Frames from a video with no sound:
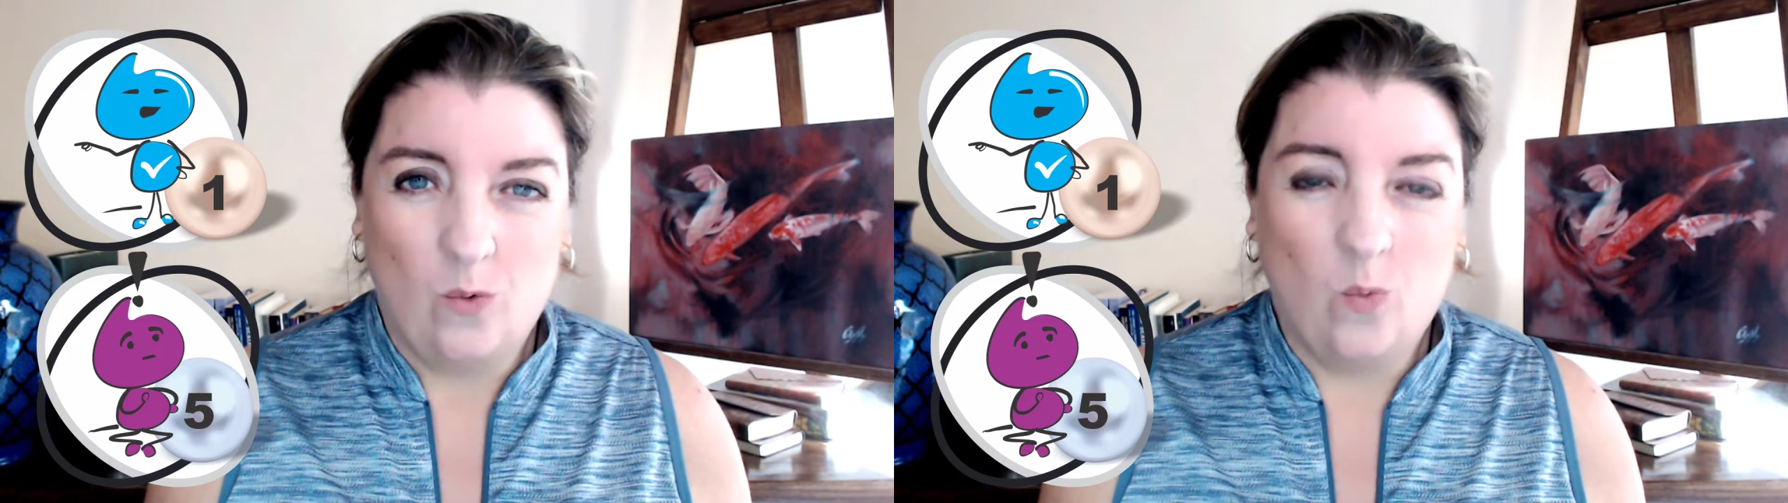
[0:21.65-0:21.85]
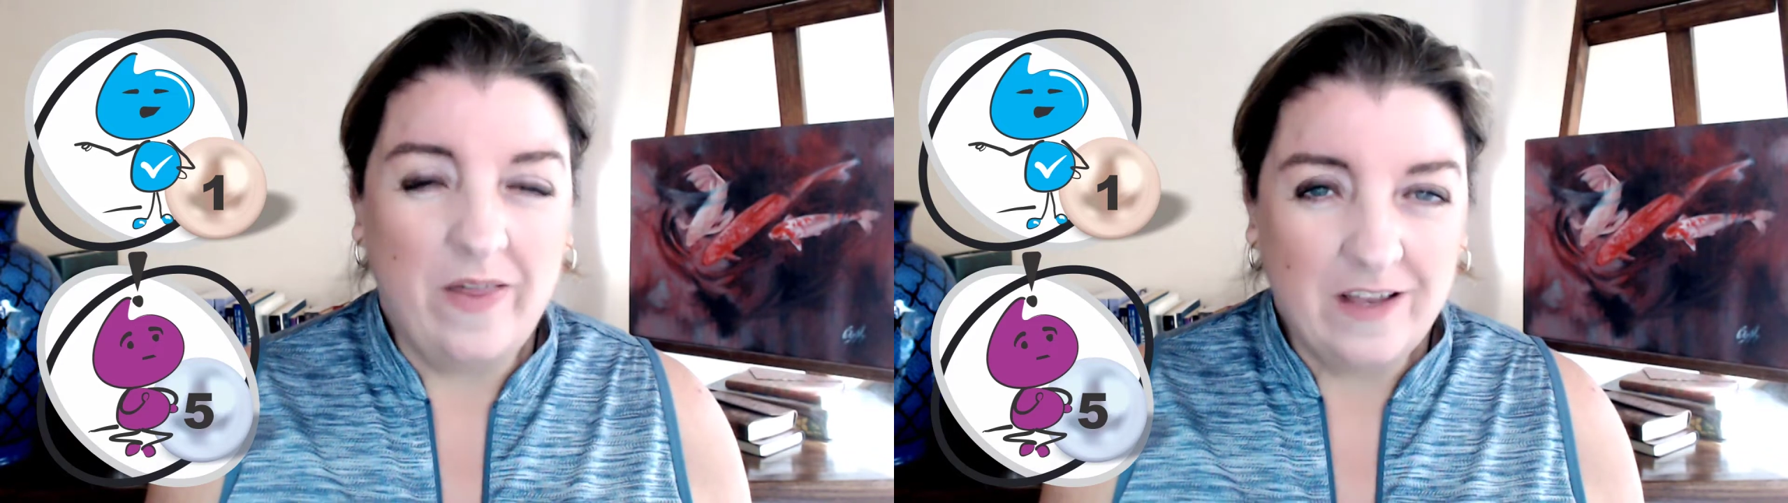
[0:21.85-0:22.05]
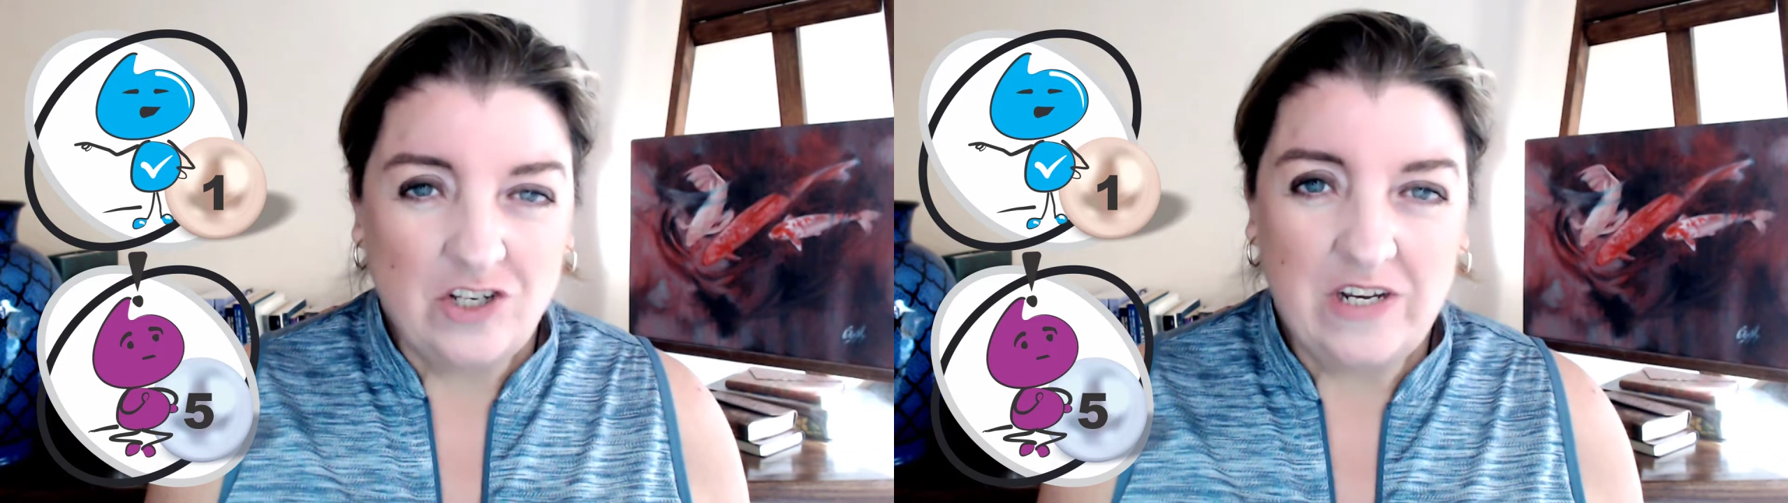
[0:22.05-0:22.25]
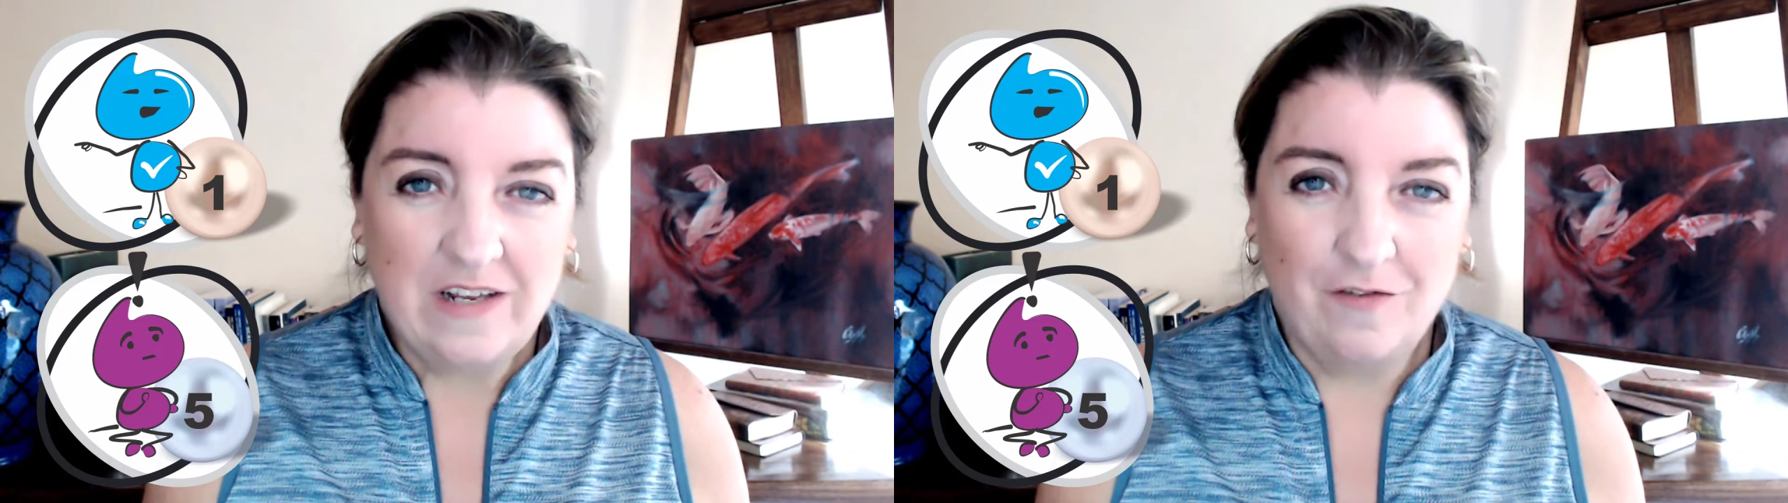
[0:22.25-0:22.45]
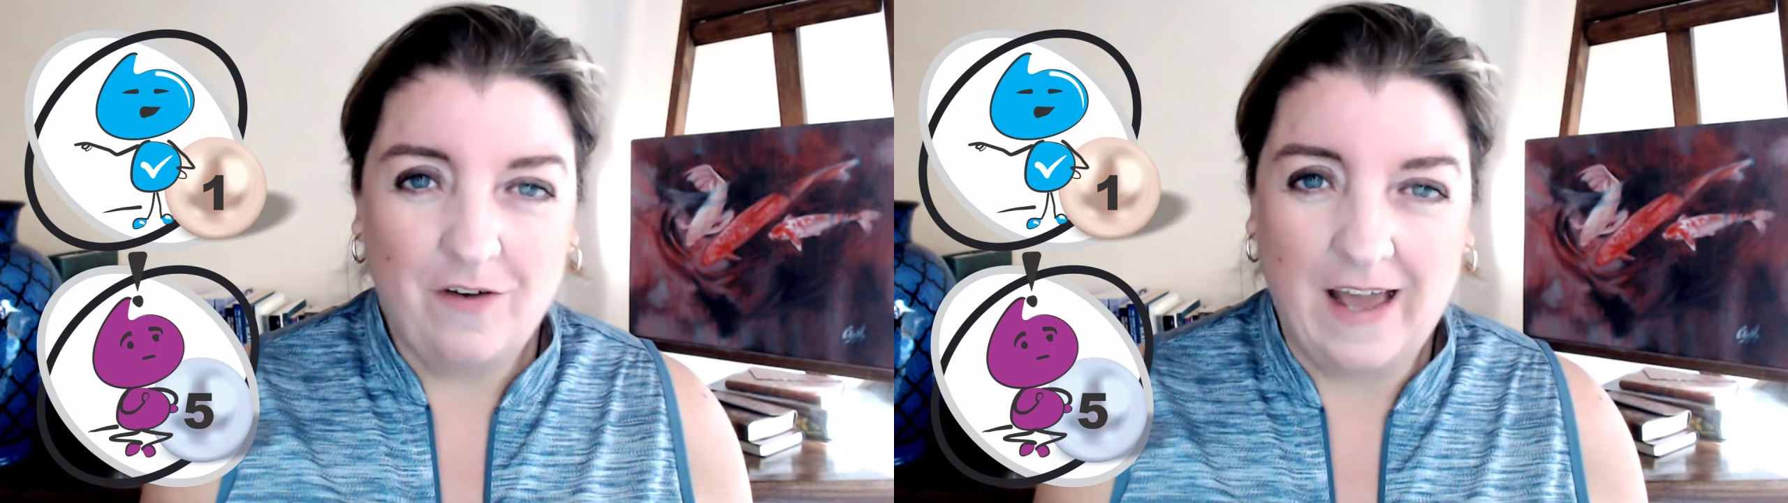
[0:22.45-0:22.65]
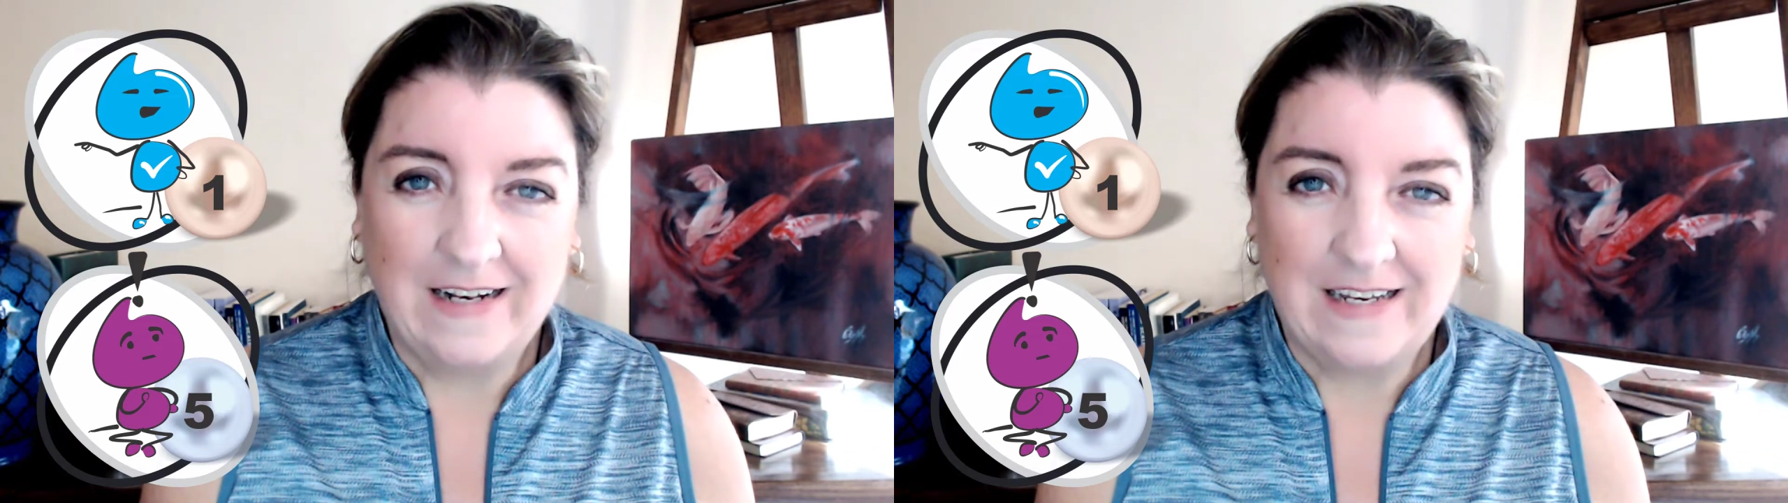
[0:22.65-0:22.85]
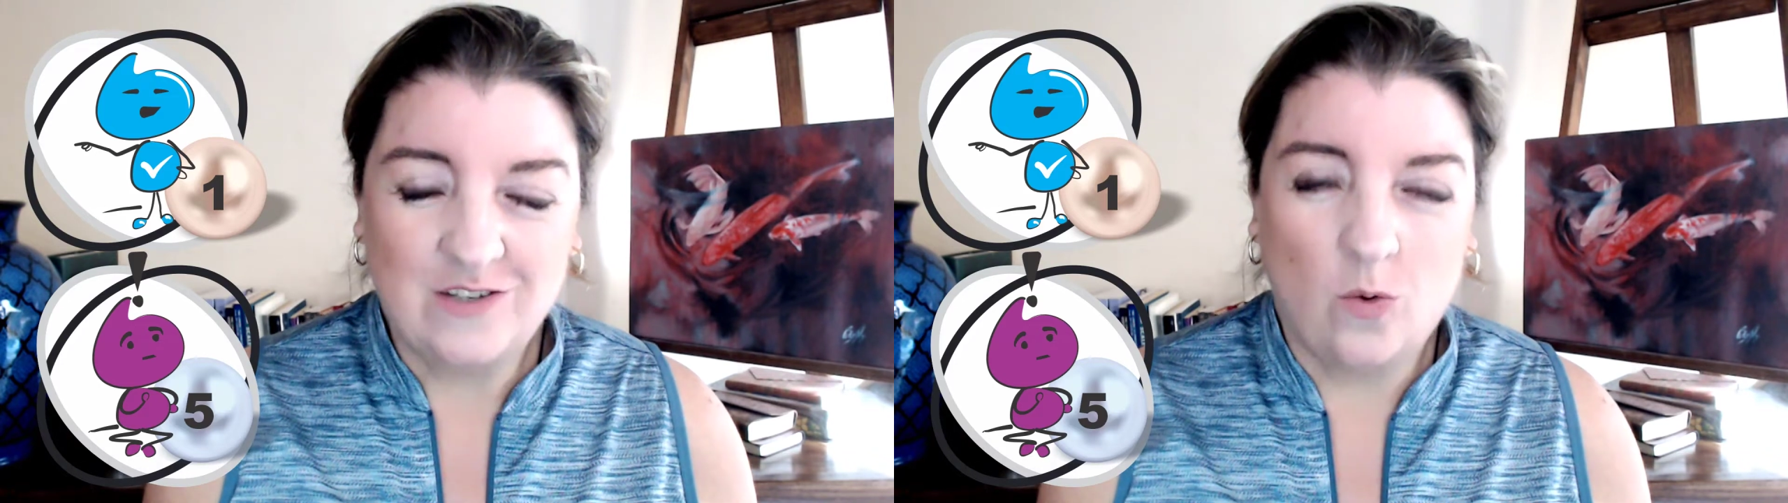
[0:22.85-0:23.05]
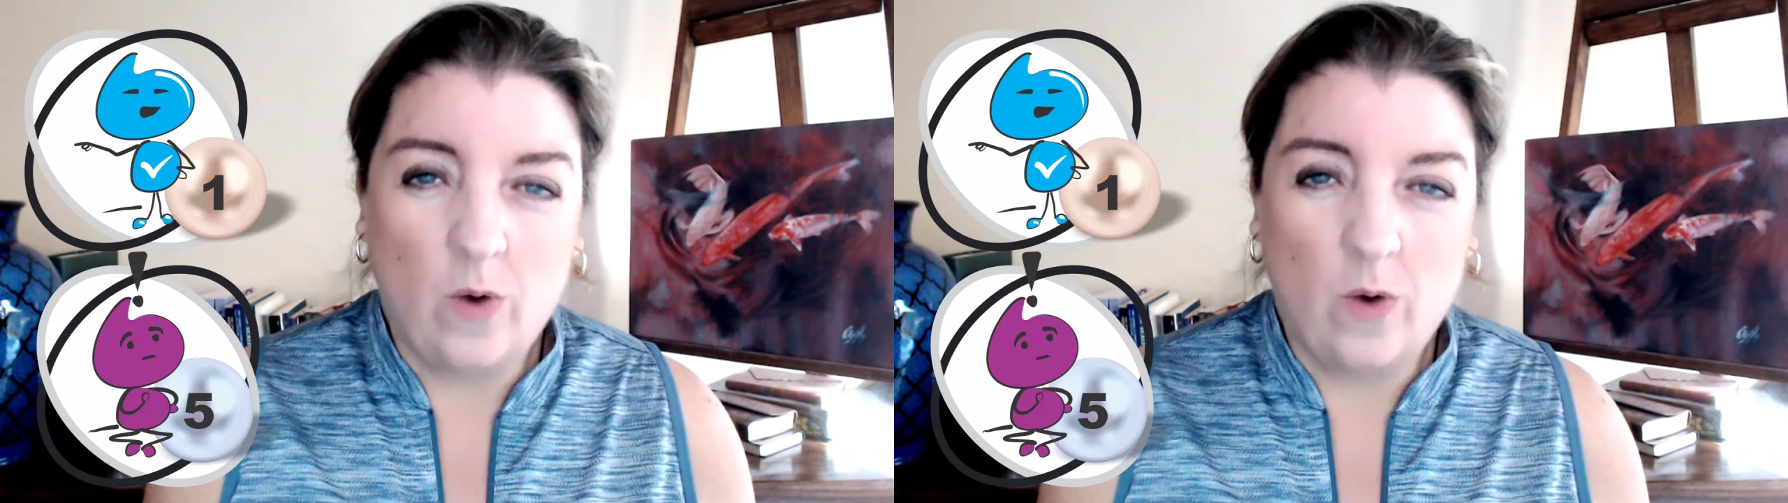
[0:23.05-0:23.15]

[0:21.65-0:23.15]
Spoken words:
whether she in fact is a